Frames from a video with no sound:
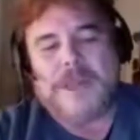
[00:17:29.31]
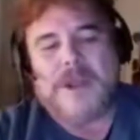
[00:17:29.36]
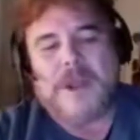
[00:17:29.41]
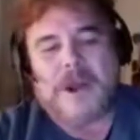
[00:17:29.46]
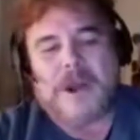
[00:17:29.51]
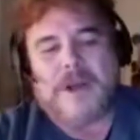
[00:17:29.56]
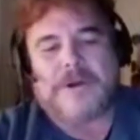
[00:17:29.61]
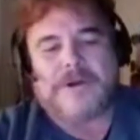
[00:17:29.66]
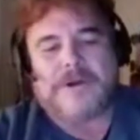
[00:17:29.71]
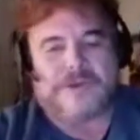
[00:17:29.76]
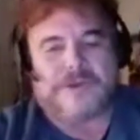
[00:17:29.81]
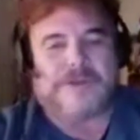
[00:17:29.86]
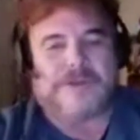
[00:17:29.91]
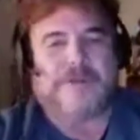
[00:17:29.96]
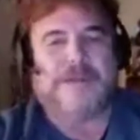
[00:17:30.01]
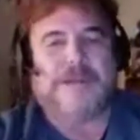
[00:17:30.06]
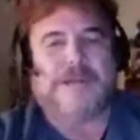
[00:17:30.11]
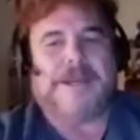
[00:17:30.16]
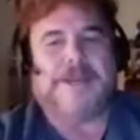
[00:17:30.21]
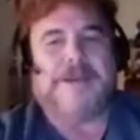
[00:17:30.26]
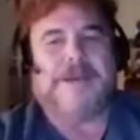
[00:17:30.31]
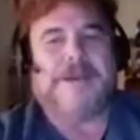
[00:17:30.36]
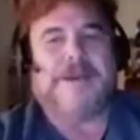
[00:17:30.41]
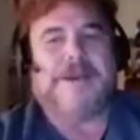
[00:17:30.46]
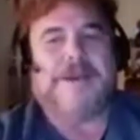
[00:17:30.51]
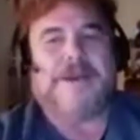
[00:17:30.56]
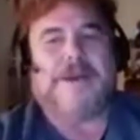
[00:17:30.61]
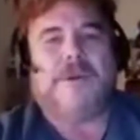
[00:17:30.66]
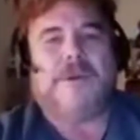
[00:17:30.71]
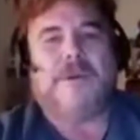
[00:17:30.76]
conquered Germany,
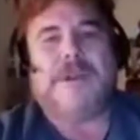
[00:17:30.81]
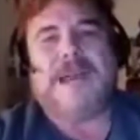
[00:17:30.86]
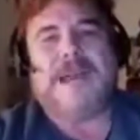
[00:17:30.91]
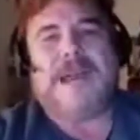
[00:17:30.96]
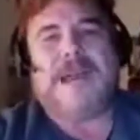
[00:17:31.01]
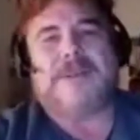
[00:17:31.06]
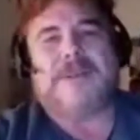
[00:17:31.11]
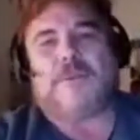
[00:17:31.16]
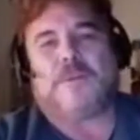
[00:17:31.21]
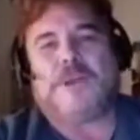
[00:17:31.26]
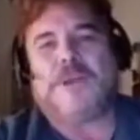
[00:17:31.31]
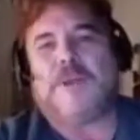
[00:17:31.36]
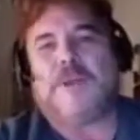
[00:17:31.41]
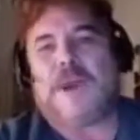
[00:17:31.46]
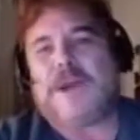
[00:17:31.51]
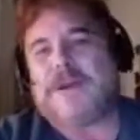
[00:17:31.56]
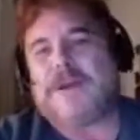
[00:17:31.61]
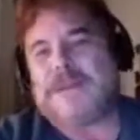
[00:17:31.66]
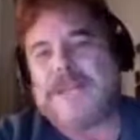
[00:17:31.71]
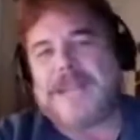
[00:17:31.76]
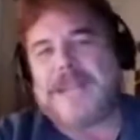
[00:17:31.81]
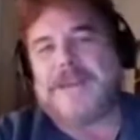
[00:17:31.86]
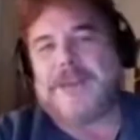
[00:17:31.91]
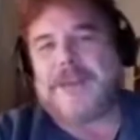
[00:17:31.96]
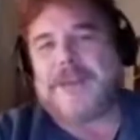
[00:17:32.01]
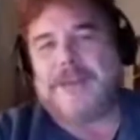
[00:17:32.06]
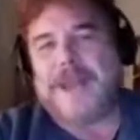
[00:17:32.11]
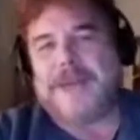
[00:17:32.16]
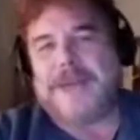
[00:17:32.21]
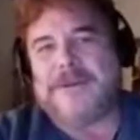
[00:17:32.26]
we had to rewrite our
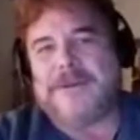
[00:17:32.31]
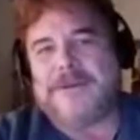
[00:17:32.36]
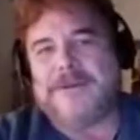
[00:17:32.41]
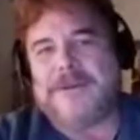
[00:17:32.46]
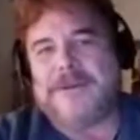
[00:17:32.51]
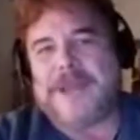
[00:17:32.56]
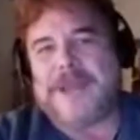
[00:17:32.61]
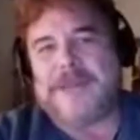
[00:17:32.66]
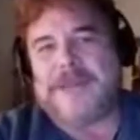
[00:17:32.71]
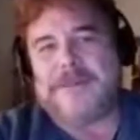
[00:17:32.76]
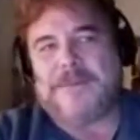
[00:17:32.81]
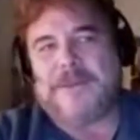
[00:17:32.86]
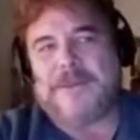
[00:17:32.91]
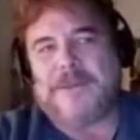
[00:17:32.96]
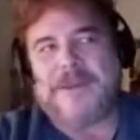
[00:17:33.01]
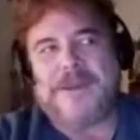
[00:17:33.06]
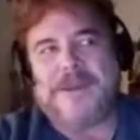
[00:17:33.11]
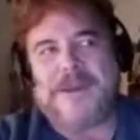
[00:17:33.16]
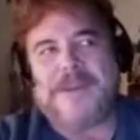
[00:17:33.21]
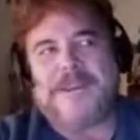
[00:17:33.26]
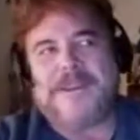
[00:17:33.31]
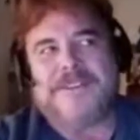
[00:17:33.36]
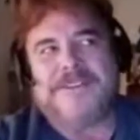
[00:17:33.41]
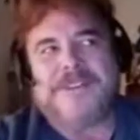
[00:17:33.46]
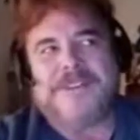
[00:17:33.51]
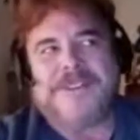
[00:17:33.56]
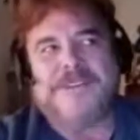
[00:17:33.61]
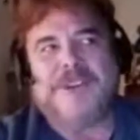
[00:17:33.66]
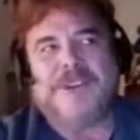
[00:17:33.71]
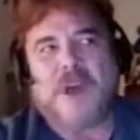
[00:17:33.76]
technical manuals. We had to put
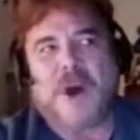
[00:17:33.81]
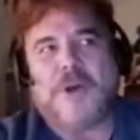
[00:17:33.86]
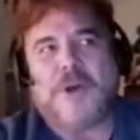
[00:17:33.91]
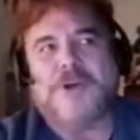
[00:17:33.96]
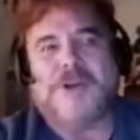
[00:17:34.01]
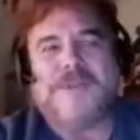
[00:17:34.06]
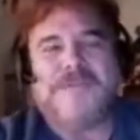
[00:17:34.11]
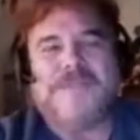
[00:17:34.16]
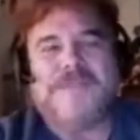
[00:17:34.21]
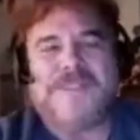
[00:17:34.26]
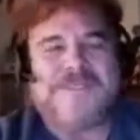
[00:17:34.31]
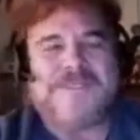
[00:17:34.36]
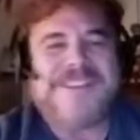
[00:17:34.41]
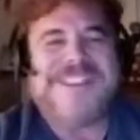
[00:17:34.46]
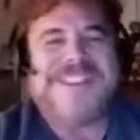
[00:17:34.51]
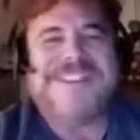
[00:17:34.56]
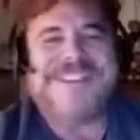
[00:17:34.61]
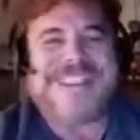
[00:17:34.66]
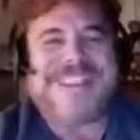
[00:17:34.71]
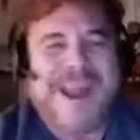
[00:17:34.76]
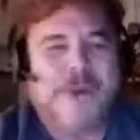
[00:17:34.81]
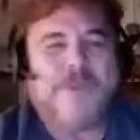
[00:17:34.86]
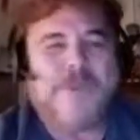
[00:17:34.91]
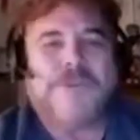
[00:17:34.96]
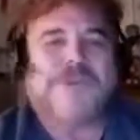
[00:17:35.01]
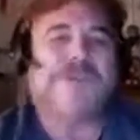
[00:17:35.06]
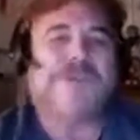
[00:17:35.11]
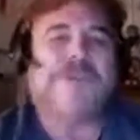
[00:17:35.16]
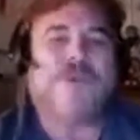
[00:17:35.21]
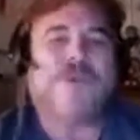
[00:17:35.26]

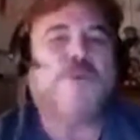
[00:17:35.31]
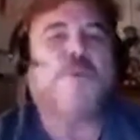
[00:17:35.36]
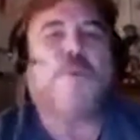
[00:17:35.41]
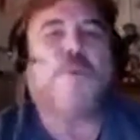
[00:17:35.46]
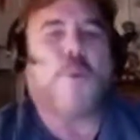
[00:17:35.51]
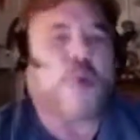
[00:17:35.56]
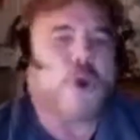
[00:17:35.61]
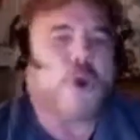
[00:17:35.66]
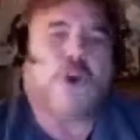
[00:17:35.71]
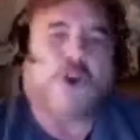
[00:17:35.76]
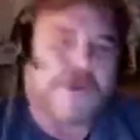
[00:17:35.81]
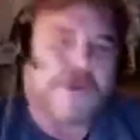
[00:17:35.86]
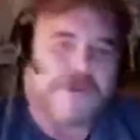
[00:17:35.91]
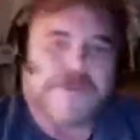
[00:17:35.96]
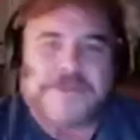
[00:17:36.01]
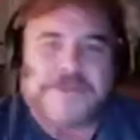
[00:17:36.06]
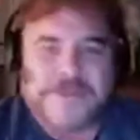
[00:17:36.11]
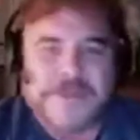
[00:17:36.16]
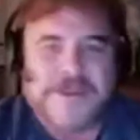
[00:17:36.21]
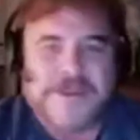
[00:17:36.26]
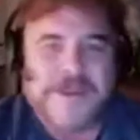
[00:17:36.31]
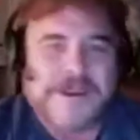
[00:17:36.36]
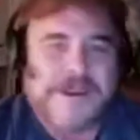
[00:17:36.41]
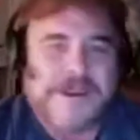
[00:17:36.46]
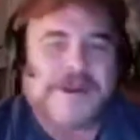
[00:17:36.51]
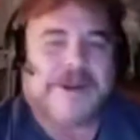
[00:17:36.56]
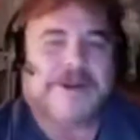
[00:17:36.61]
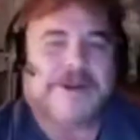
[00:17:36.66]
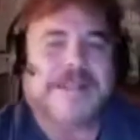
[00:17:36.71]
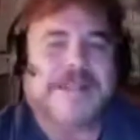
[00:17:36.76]
750,000 new words
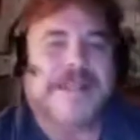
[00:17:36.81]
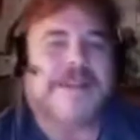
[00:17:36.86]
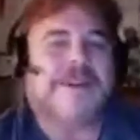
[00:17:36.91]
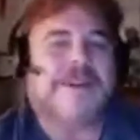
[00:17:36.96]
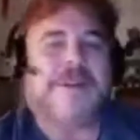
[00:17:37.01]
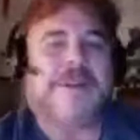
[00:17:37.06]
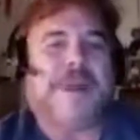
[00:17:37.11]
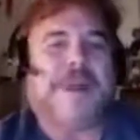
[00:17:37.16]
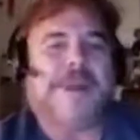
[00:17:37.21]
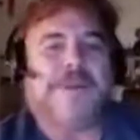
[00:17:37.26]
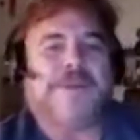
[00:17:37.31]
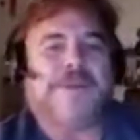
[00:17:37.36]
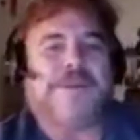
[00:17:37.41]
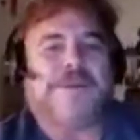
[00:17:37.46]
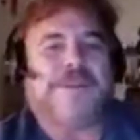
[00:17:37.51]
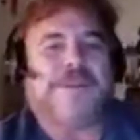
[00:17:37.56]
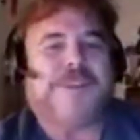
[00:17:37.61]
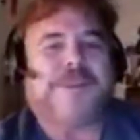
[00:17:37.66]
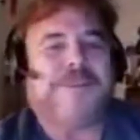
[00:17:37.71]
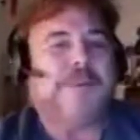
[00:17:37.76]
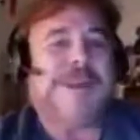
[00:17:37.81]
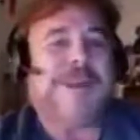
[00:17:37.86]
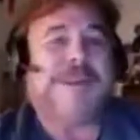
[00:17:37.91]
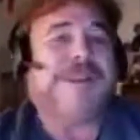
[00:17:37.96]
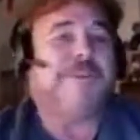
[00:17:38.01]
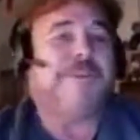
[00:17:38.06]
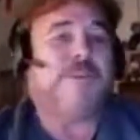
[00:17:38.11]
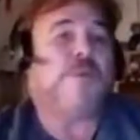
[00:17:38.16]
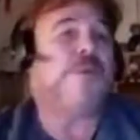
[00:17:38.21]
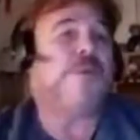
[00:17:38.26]
in our technical manuals for stuff that we
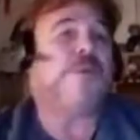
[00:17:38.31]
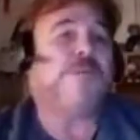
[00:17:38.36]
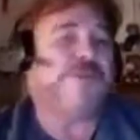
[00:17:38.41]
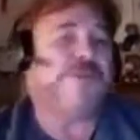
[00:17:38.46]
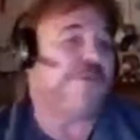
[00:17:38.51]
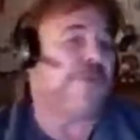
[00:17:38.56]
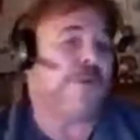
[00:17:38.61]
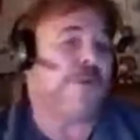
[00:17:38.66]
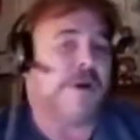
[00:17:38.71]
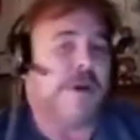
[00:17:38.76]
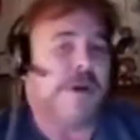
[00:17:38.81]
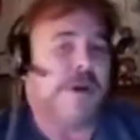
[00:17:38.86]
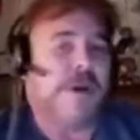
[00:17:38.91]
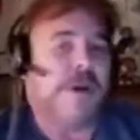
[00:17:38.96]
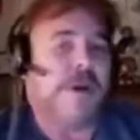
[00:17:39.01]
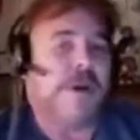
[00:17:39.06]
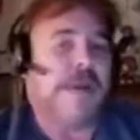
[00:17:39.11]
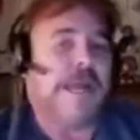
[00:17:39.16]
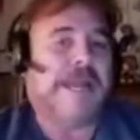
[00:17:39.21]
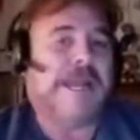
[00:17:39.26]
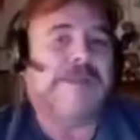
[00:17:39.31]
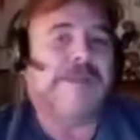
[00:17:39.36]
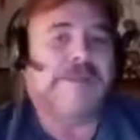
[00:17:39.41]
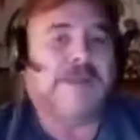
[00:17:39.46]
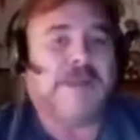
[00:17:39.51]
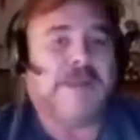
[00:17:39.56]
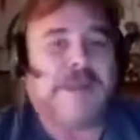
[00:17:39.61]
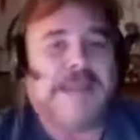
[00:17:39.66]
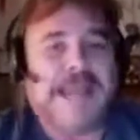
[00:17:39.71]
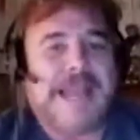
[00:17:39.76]
didn't have words for. And if
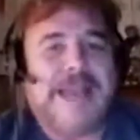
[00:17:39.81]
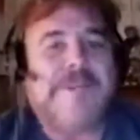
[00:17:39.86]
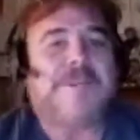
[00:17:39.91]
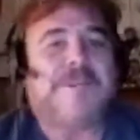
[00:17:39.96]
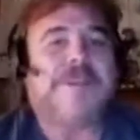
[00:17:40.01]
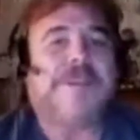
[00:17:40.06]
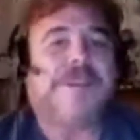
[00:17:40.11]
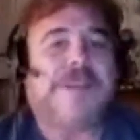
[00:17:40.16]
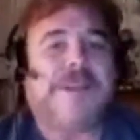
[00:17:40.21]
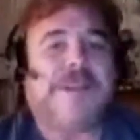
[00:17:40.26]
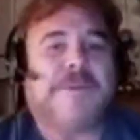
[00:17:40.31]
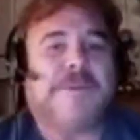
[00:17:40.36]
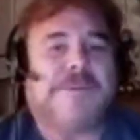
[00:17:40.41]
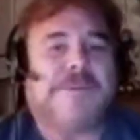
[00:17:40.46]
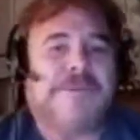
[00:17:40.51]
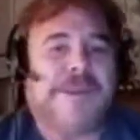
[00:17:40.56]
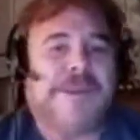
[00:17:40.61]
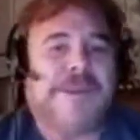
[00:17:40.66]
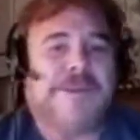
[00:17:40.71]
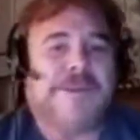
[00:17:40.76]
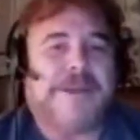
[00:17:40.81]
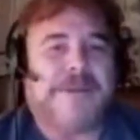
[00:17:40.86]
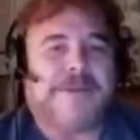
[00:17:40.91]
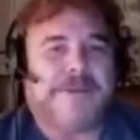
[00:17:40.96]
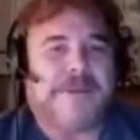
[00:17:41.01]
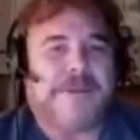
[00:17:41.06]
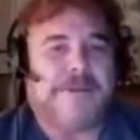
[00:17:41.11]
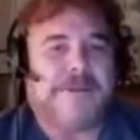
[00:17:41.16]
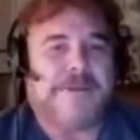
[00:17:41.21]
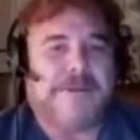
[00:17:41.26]
you look at everything that was invented by the
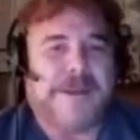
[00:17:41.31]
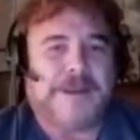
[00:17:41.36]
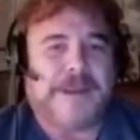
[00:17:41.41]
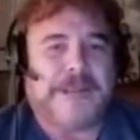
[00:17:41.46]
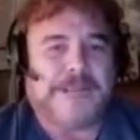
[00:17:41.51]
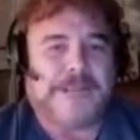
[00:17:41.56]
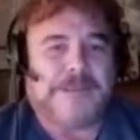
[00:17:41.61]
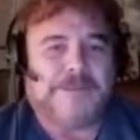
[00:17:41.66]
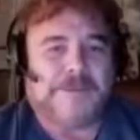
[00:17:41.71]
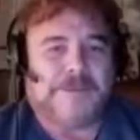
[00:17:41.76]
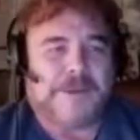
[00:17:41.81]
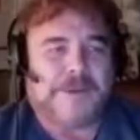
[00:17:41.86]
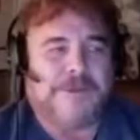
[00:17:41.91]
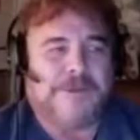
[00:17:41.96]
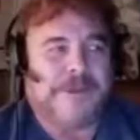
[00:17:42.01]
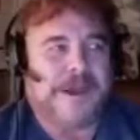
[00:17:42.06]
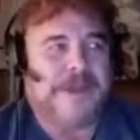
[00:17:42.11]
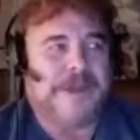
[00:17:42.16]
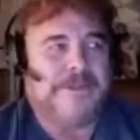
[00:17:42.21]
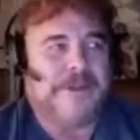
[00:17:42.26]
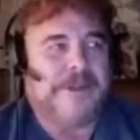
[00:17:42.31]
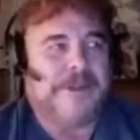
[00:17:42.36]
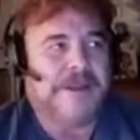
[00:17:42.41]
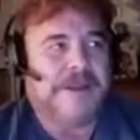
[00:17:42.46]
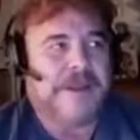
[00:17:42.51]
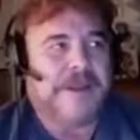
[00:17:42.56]
Germans by 1945,